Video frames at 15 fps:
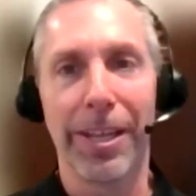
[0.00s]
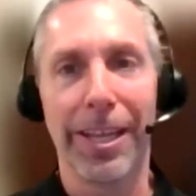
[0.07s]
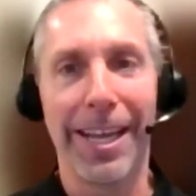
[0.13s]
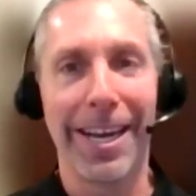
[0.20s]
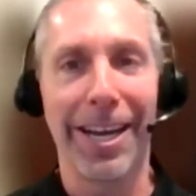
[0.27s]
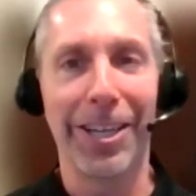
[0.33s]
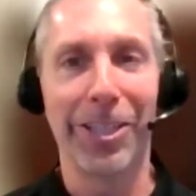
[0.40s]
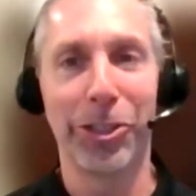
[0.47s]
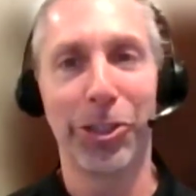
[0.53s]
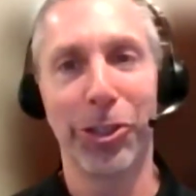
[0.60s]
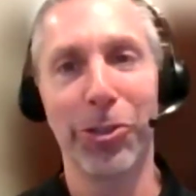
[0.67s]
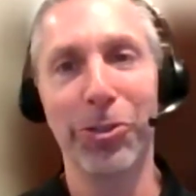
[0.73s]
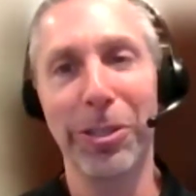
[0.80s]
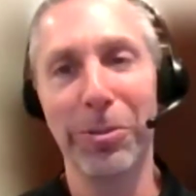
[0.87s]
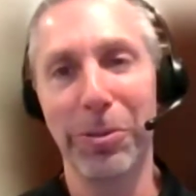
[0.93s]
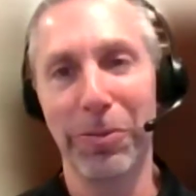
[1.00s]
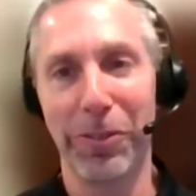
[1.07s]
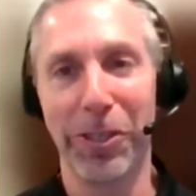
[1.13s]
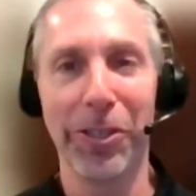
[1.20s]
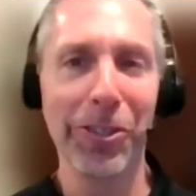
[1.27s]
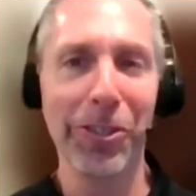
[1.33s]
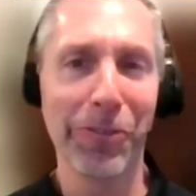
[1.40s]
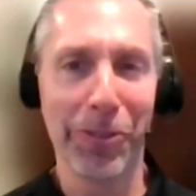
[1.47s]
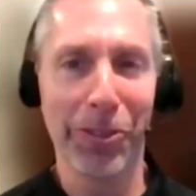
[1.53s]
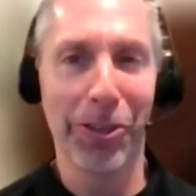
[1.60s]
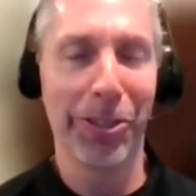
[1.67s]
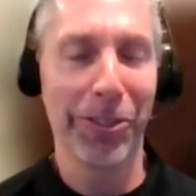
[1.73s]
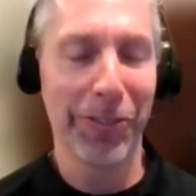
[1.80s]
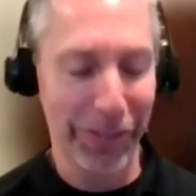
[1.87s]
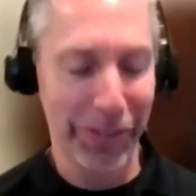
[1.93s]
And I showed them the video. I don't know if you
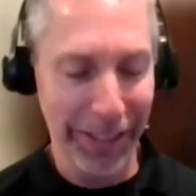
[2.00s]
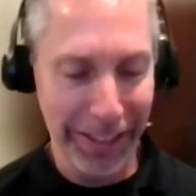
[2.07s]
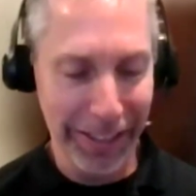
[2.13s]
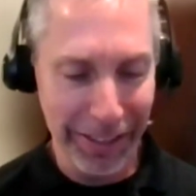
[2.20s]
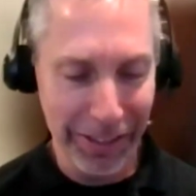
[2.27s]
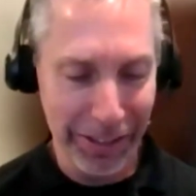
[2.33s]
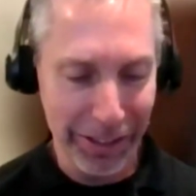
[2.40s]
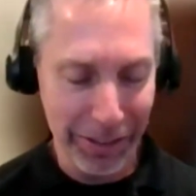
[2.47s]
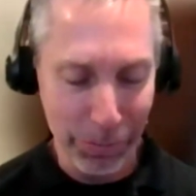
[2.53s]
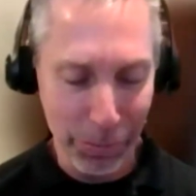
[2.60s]
all have seen this.